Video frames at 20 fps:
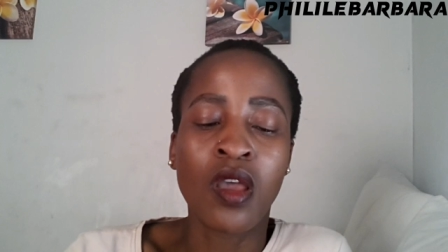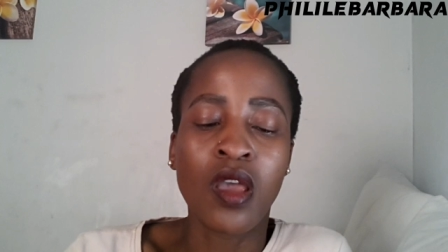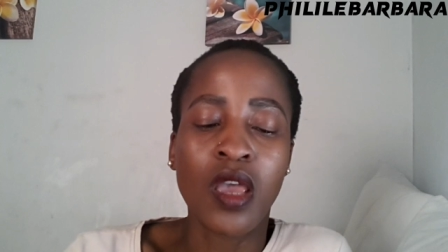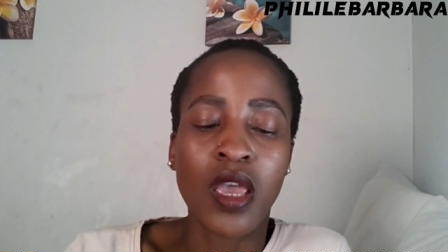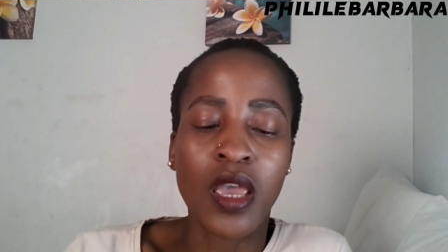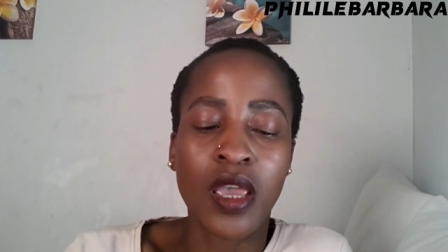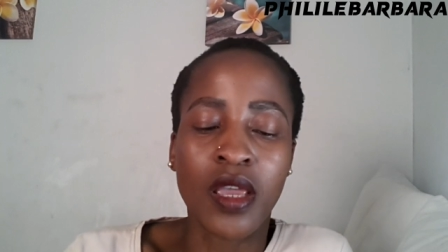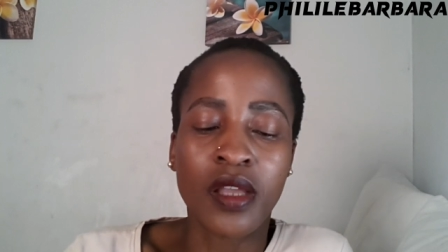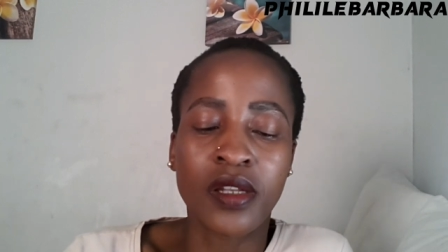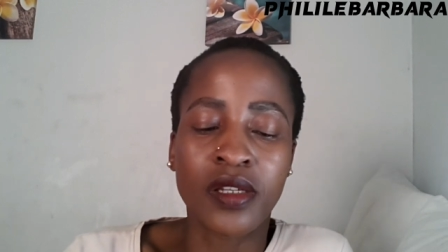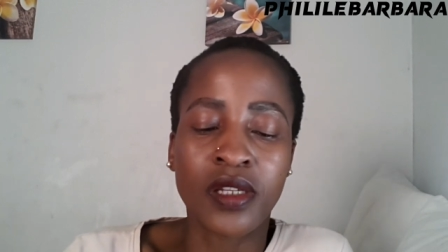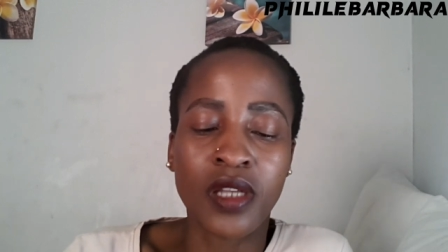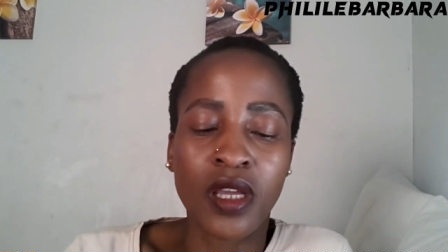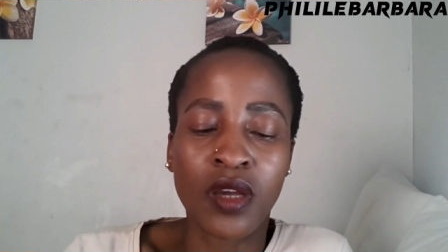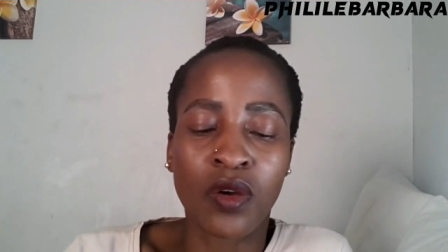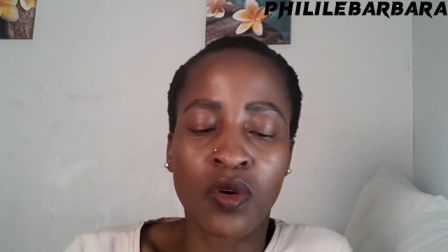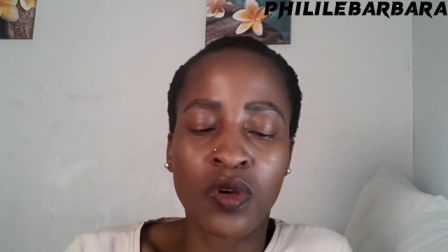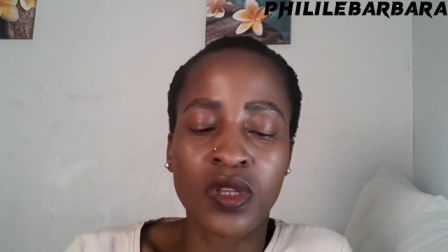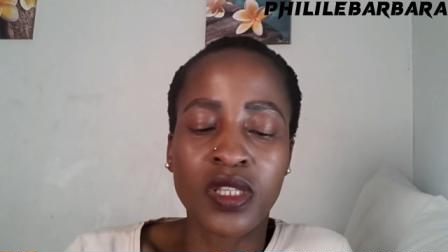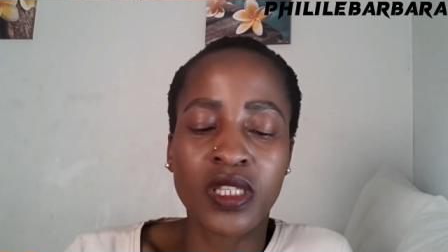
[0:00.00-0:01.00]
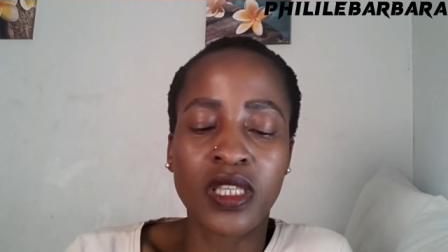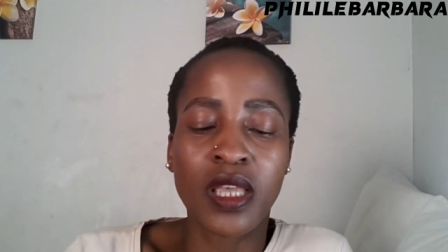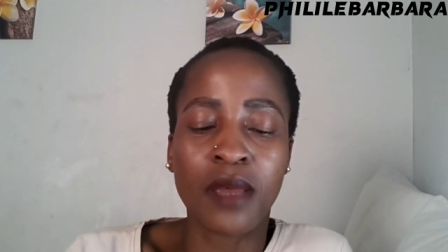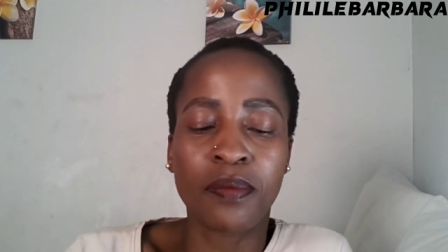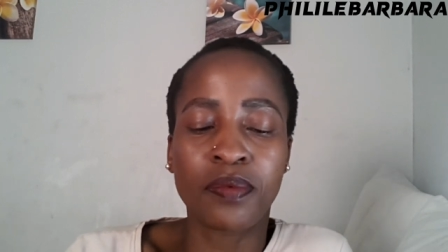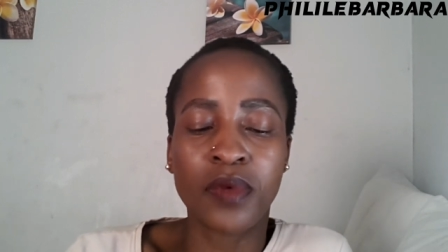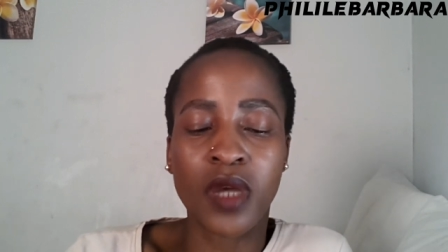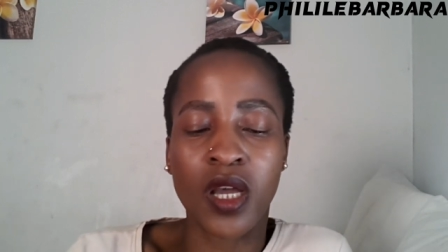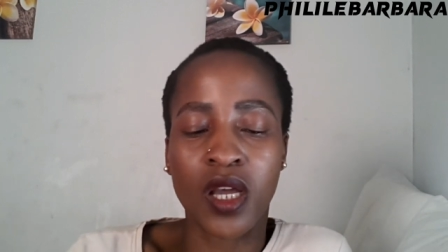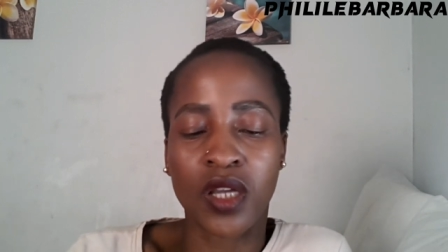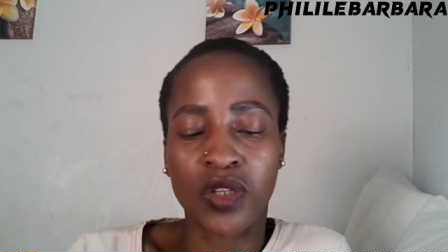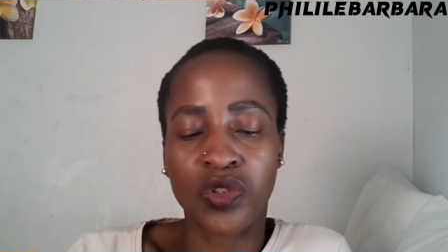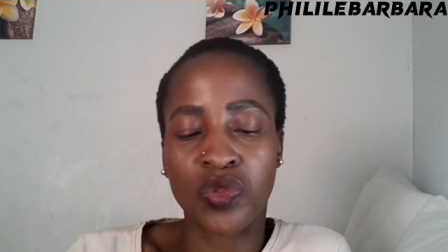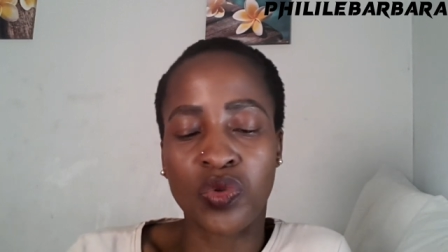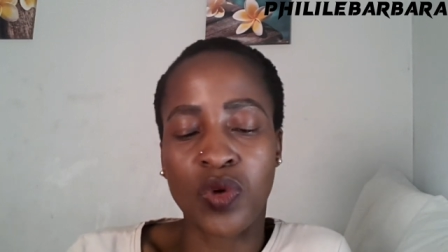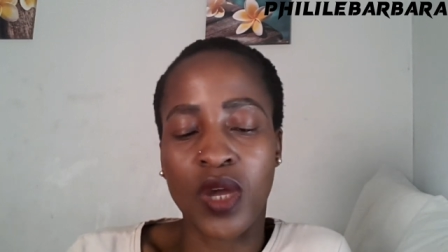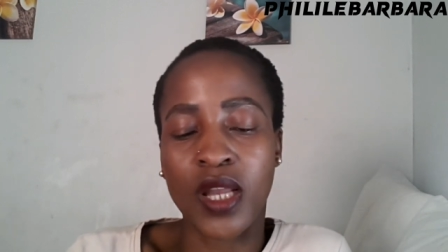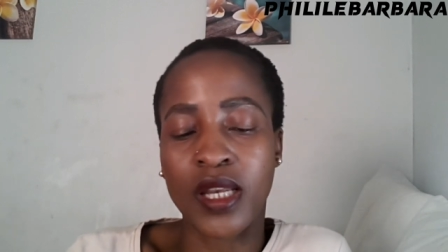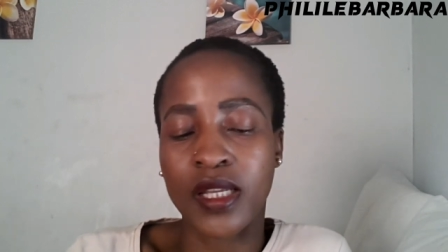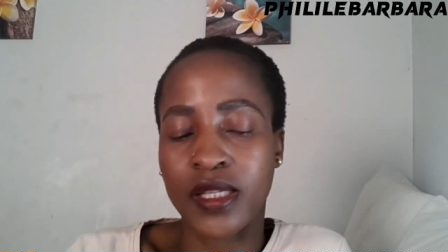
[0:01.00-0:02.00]
and uh,
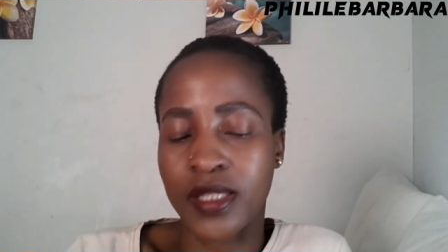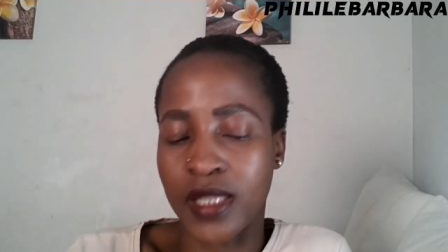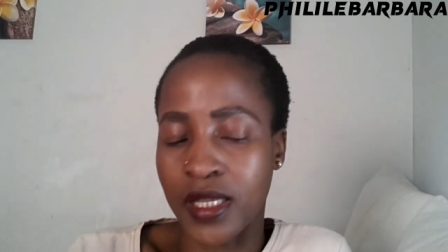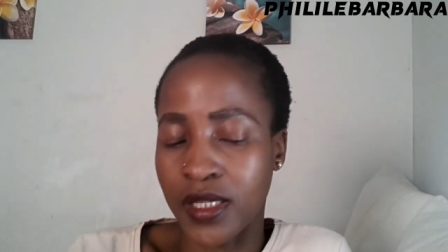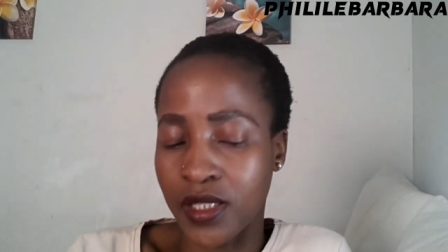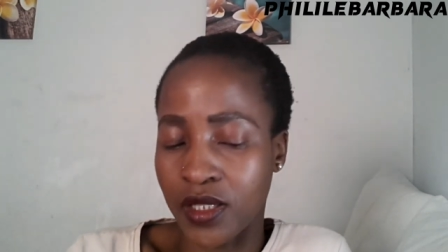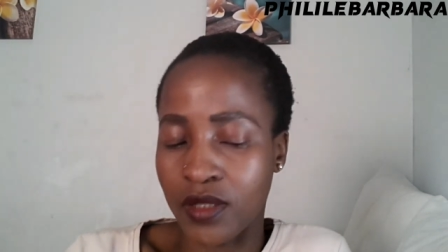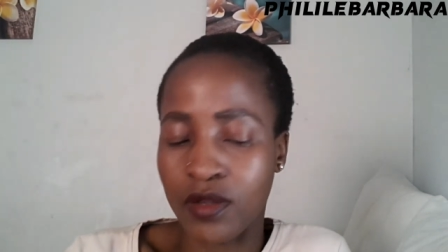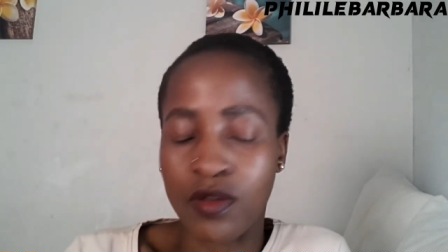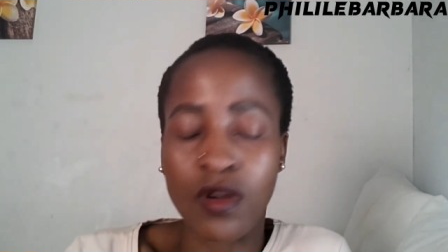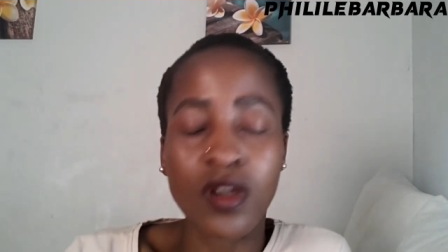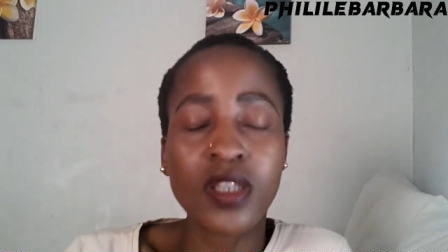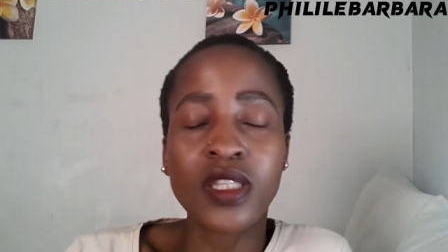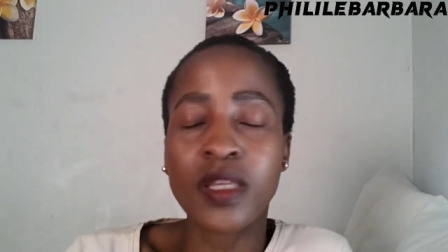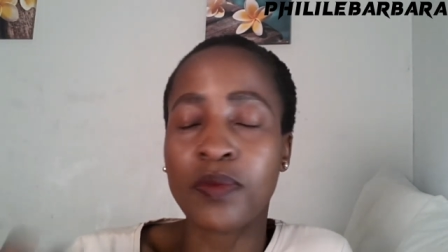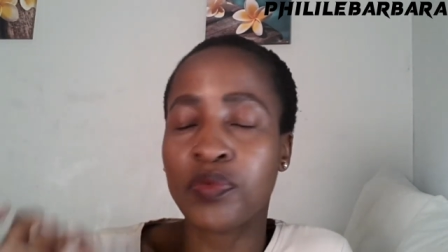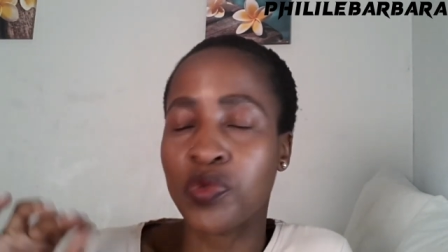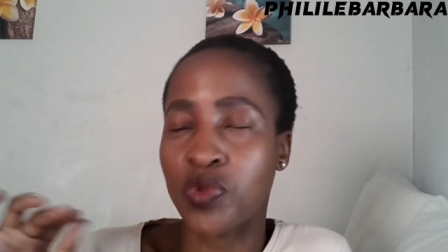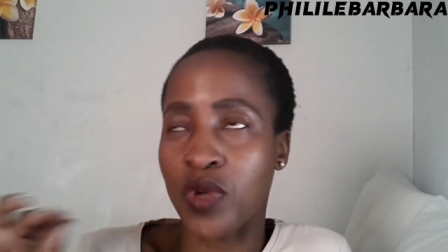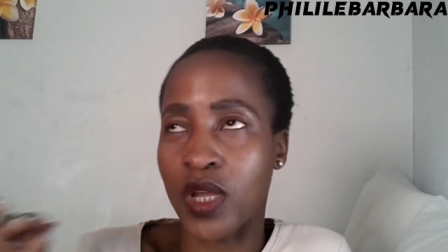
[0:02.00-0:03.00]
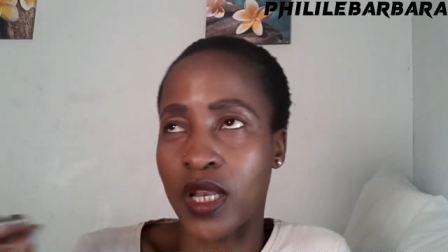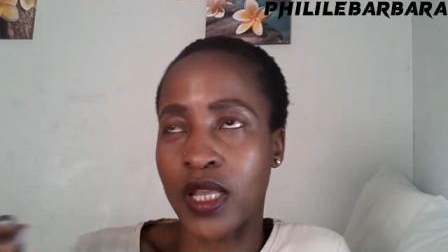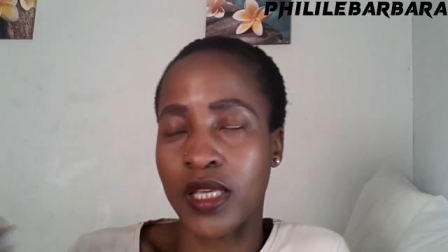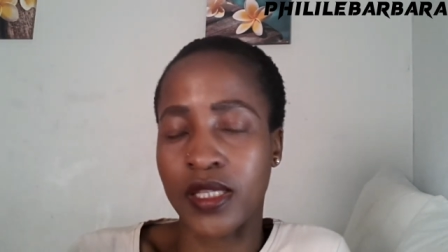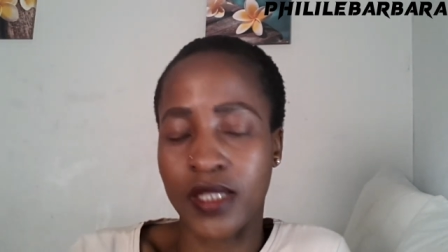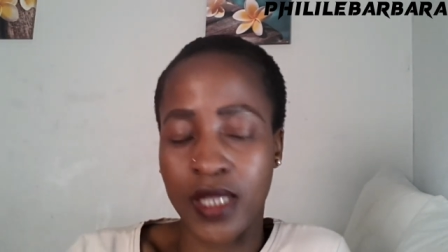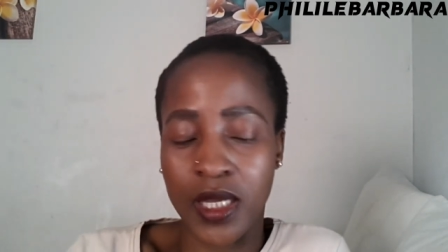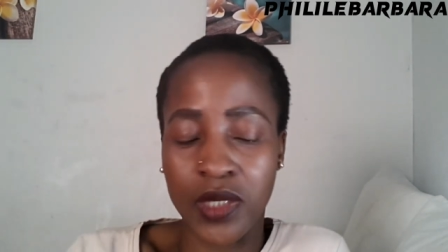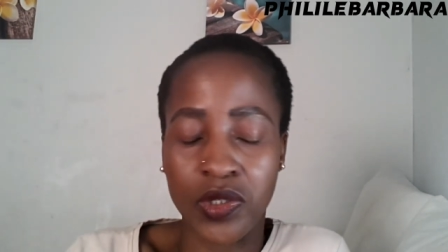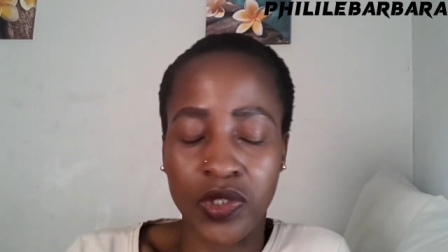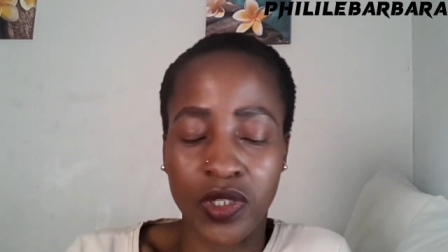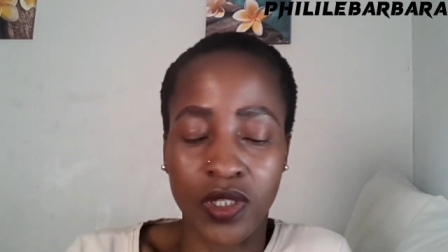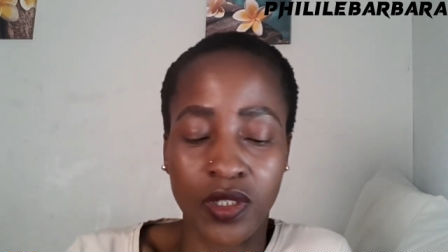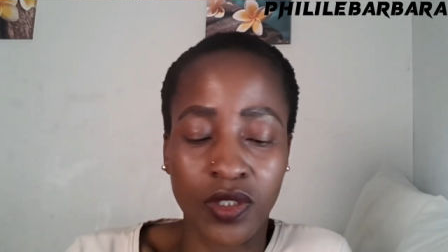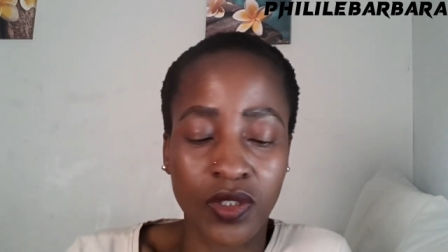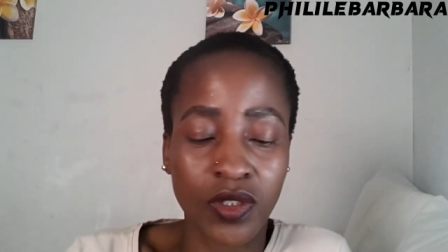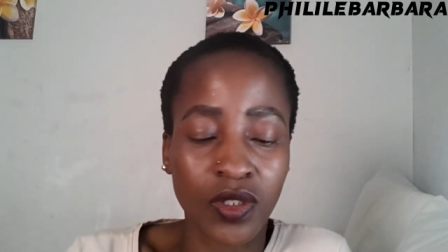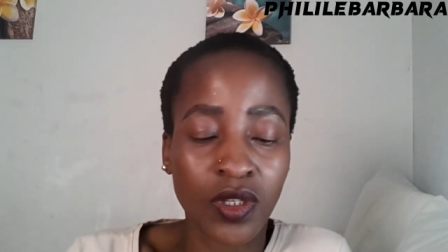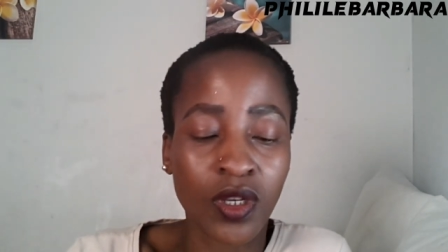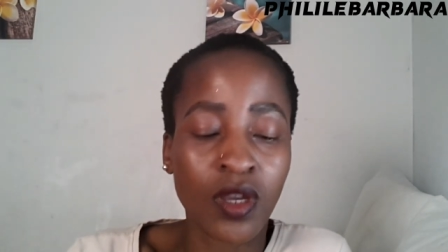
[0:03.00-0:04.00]
conceptualization